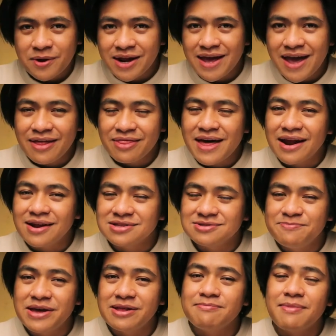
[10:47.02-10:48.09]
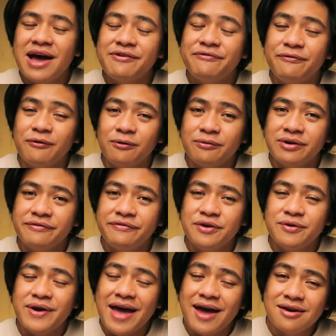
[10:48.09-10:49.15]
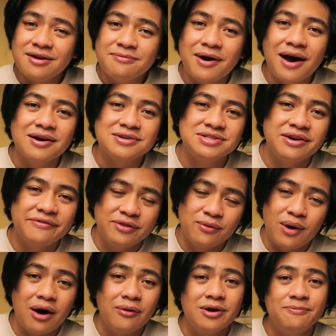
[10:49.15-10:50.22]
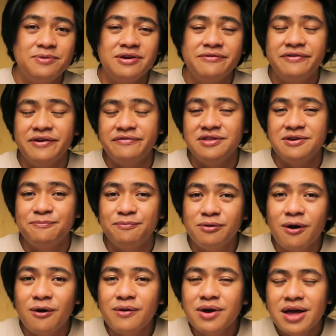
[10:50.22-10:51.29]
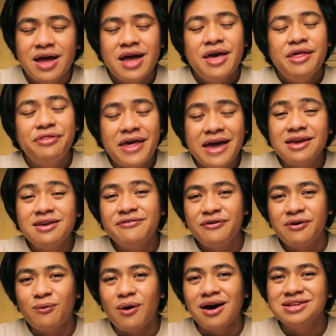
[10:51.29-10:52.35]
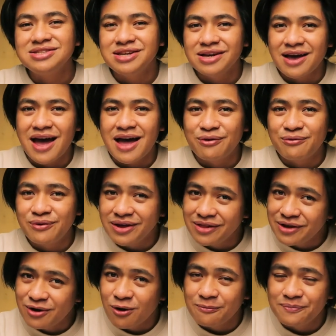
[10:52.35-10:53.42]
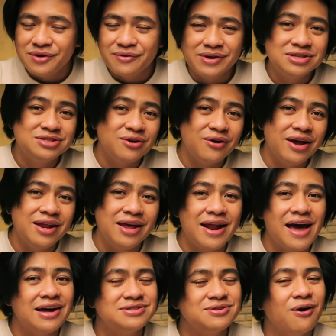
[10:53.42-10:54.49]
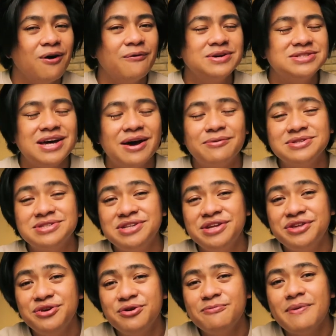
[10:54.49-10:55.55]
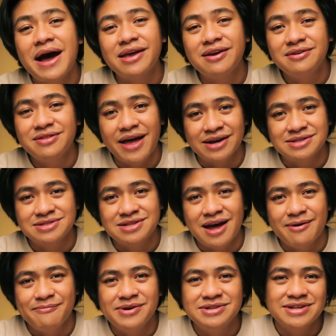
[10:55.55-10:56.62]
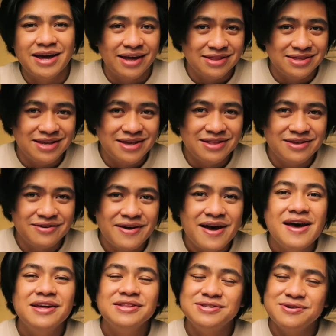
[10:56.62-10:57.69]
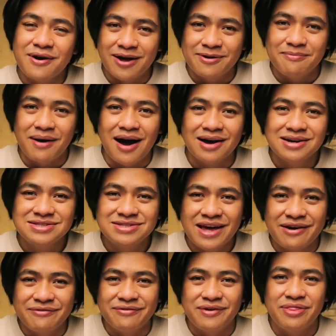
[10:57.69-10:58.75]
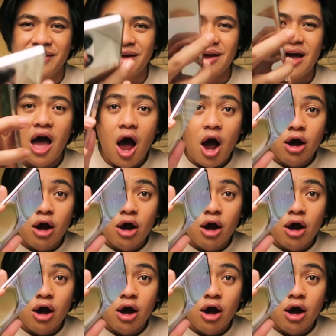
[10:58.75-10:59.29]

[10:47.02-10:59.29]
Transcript: But again, that has been my full review and unboxing of the Huawei P fifty Pro. Thank you for watching. I really hope you enjoyed. And as always, I will see you back here next time as I continue to unbox everything.